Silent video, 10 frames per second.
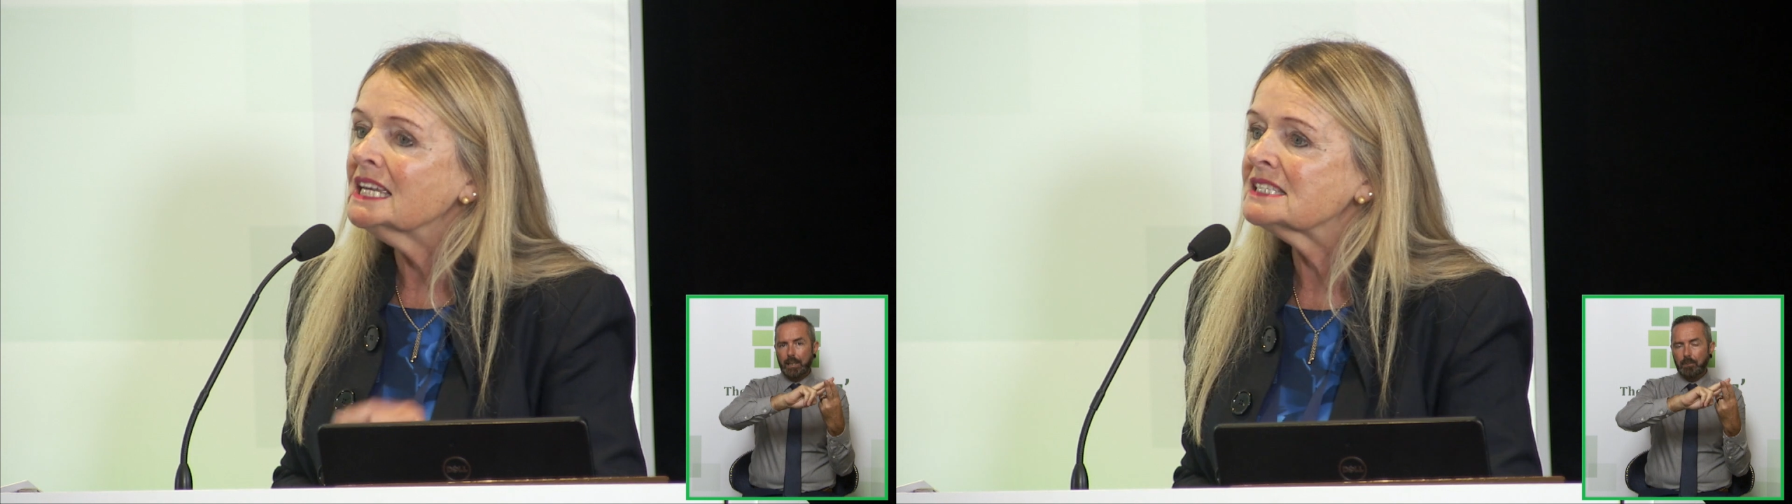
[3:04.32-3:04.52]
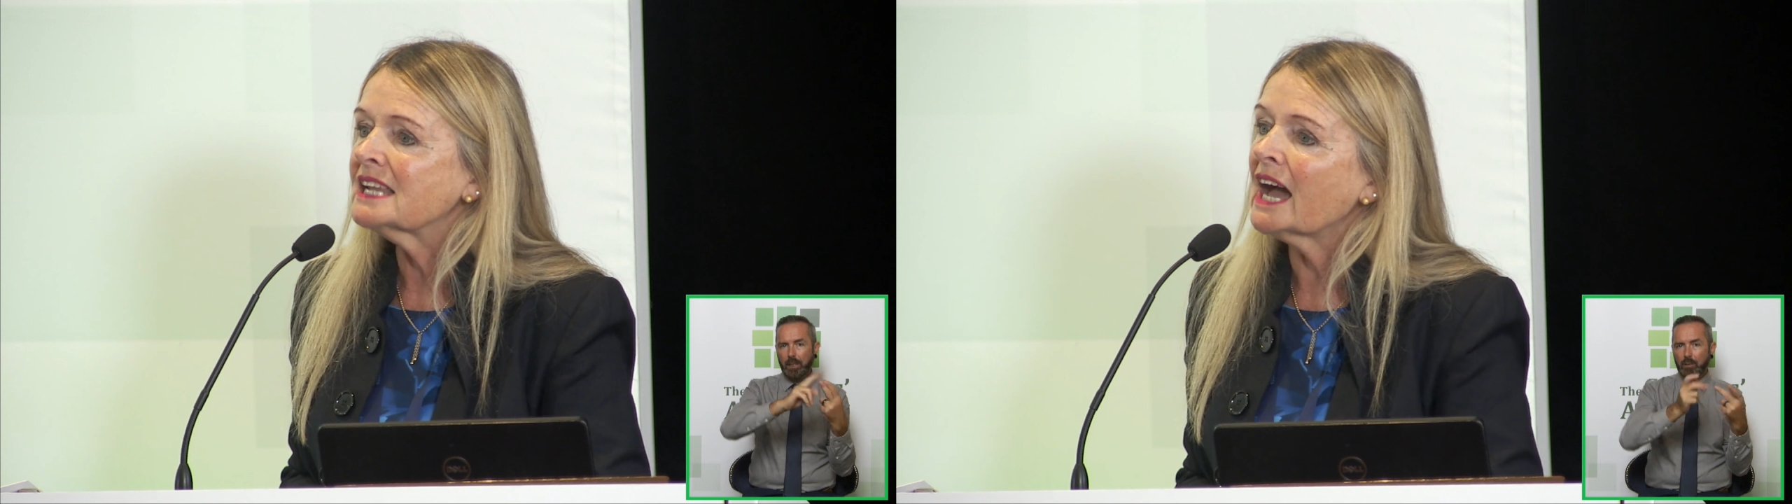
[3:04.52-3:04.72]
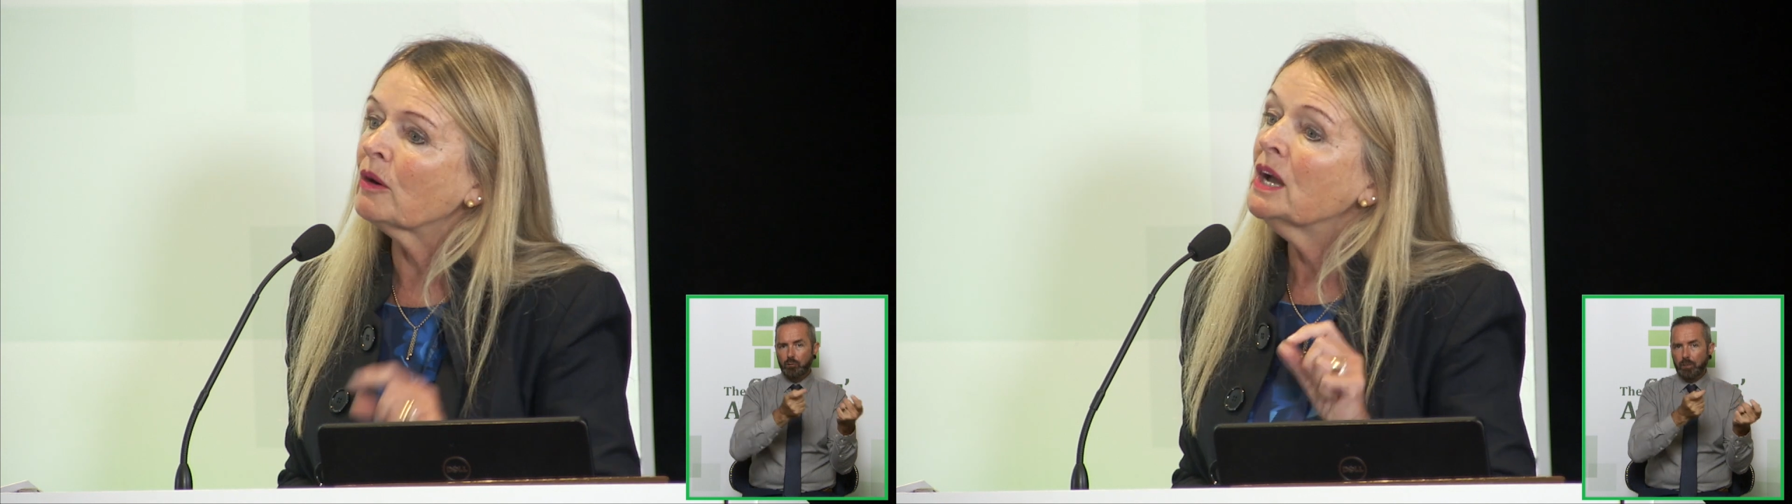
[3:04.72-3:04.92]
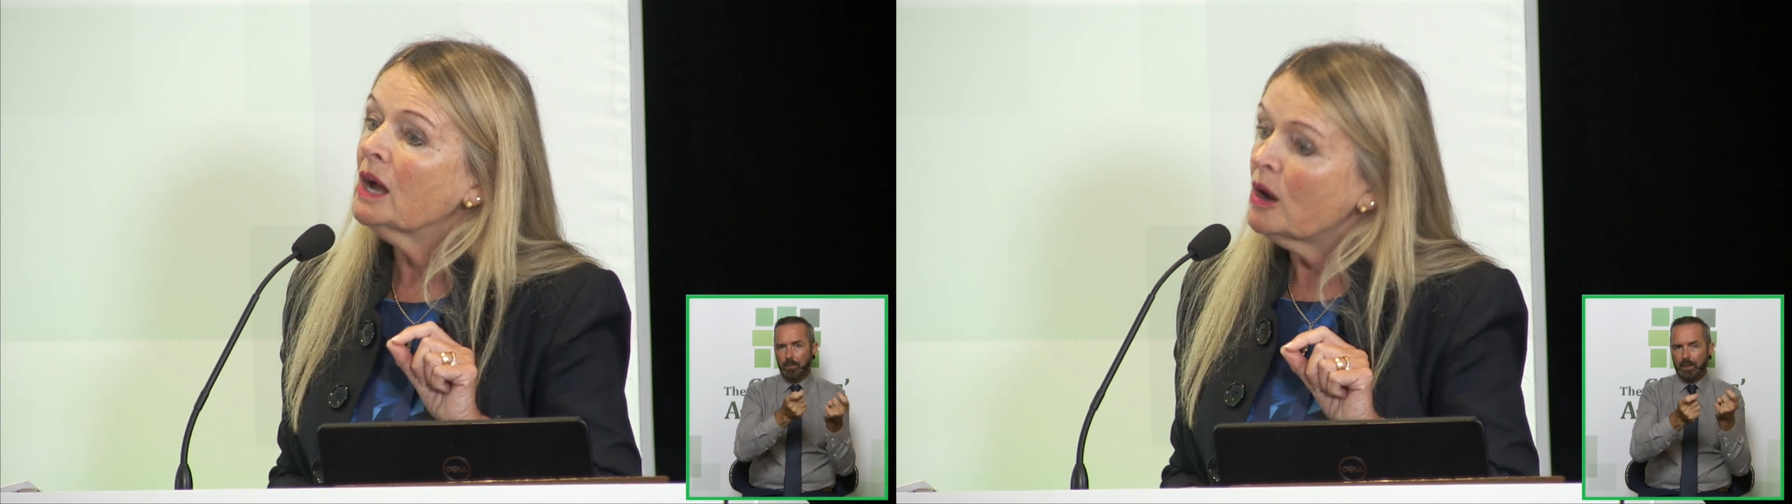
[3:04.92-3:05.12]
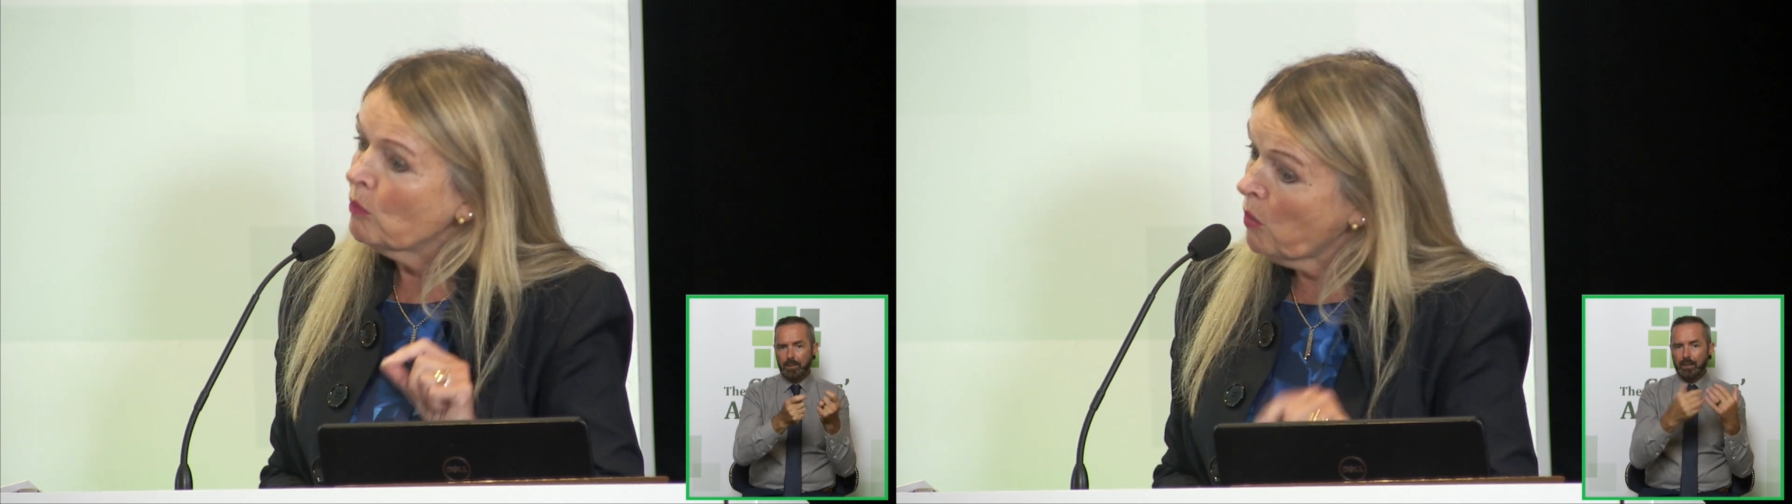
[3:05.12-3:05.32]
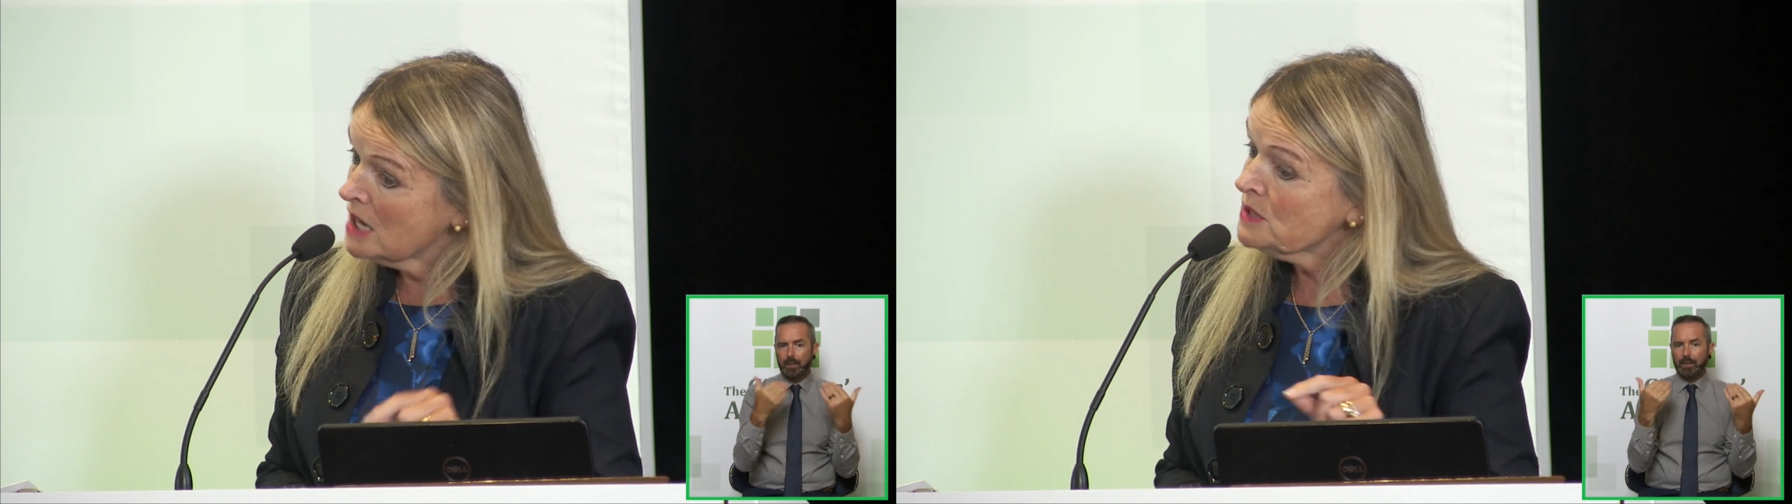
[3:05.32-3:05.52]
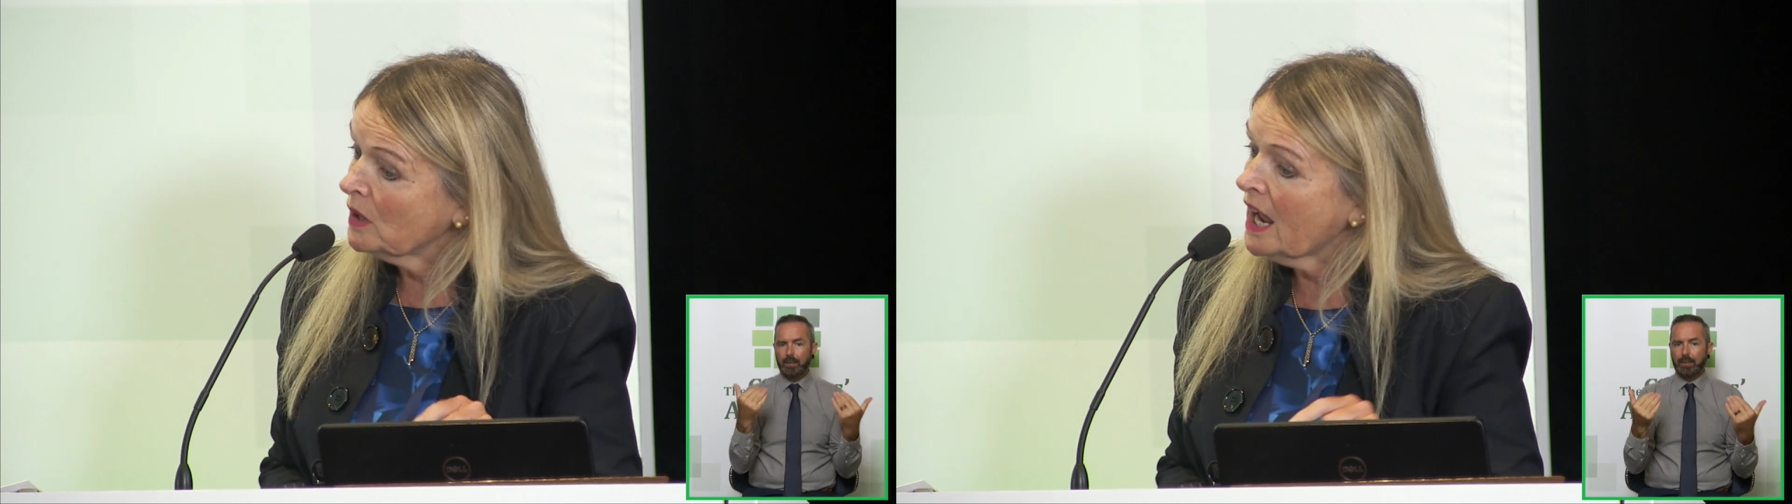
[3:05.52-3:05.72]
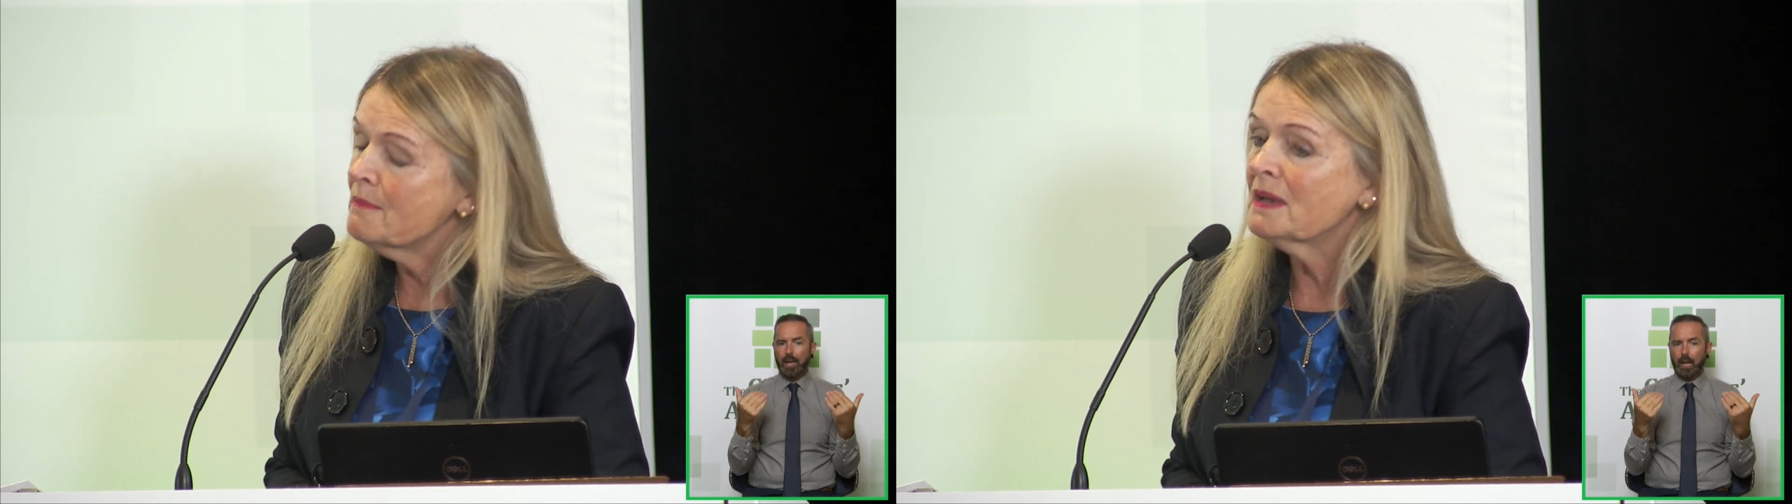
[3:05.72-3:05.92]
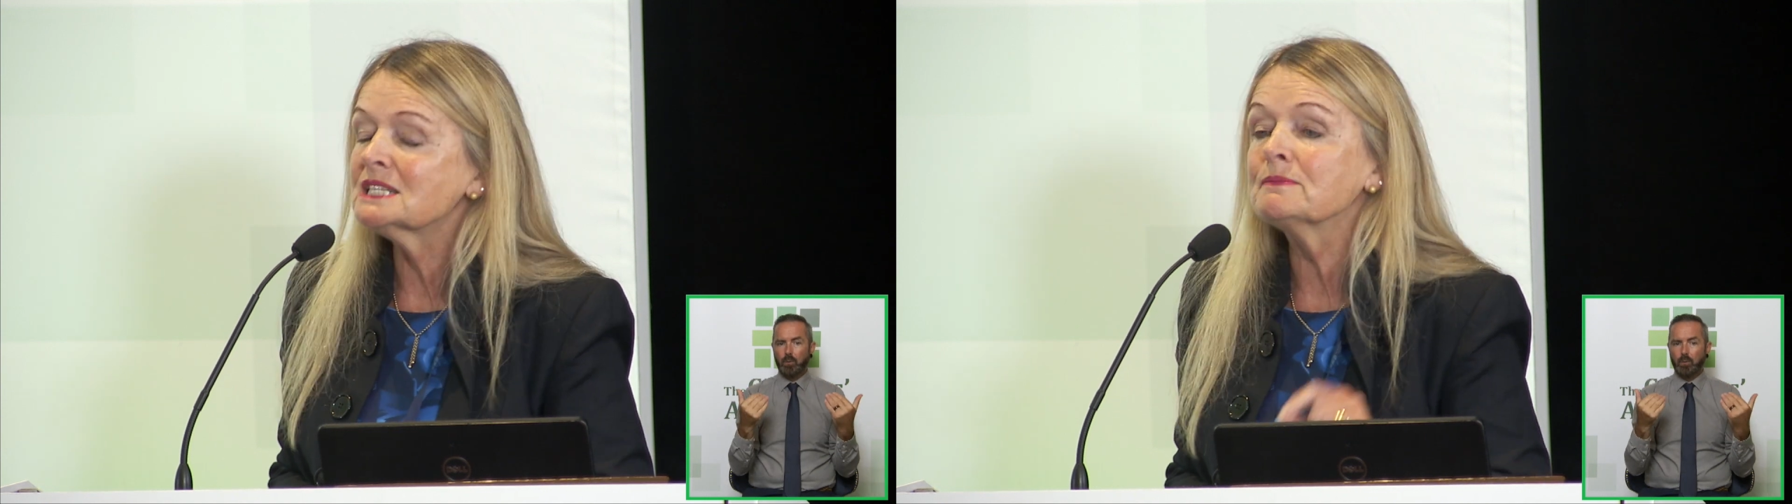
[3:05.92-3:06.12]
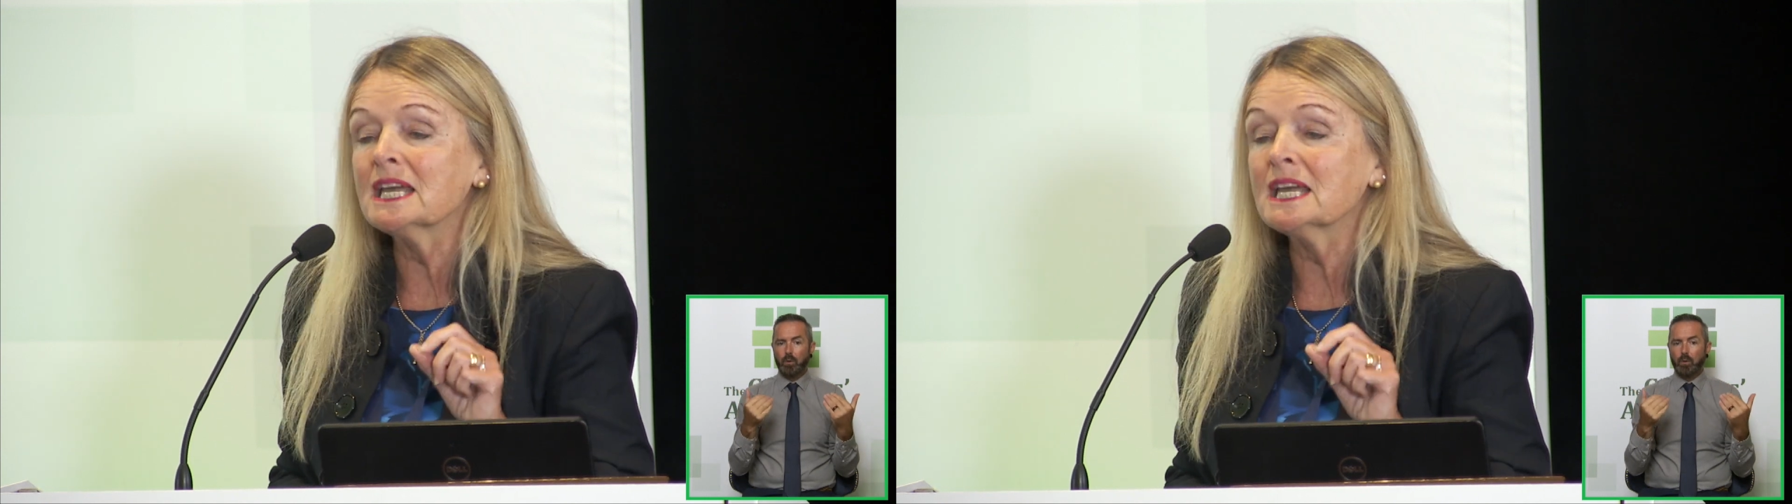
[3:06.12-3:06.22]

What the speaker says: is now, was when I met him,